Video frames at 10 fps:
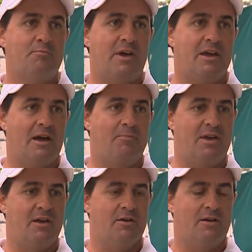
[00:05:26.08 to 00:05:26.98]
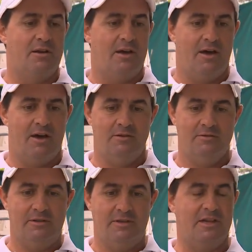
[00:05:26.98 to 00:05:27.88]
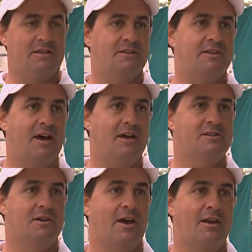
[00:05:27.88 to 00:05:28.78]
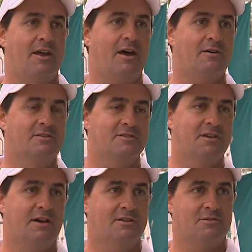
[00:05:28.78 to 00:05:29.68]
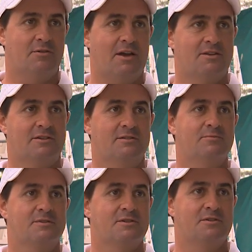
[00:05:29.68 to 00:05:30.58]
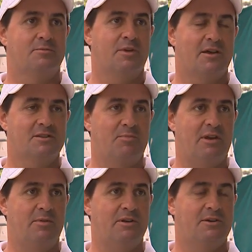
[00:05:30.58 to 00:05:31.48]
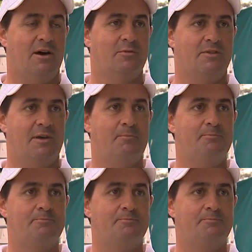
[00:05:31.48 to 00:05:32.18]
being up here, and the kids at the age they're at now, it's great to sort of be able to spend a bit of time with them.